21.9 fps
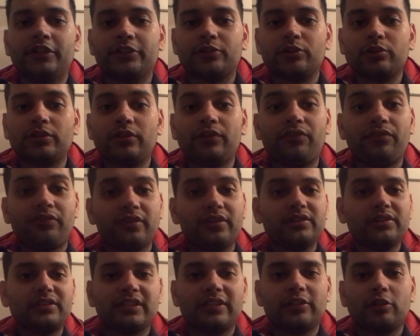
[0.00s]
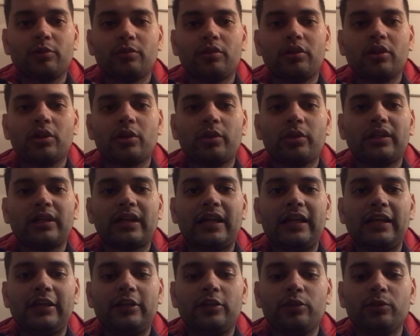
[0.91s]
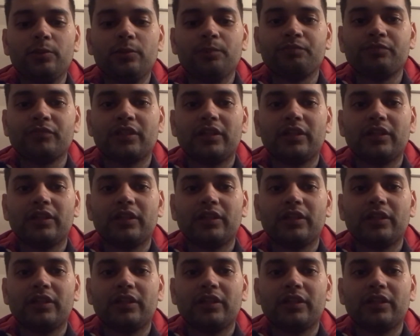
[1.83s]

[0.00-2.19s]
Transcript: So the first thing tomorrow what I'll do